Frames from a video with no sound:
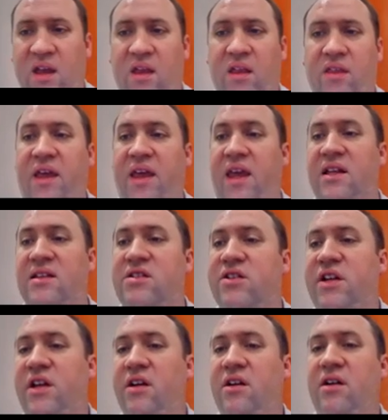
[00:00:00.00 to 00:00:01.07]
The answer
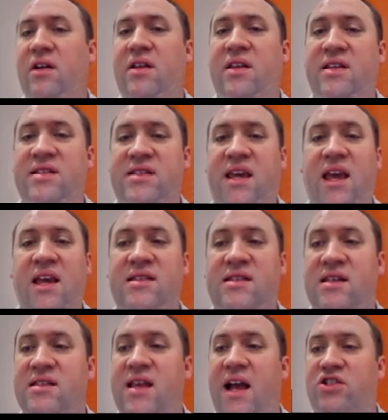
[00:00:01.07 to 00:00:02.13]
here in this case
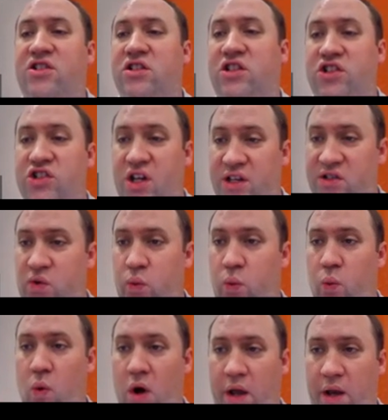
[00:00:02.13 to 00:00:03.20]
is actually just
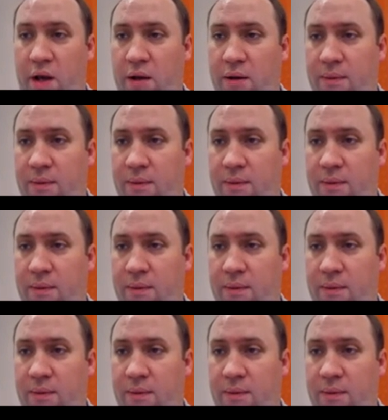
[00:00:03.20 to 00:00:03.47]
1.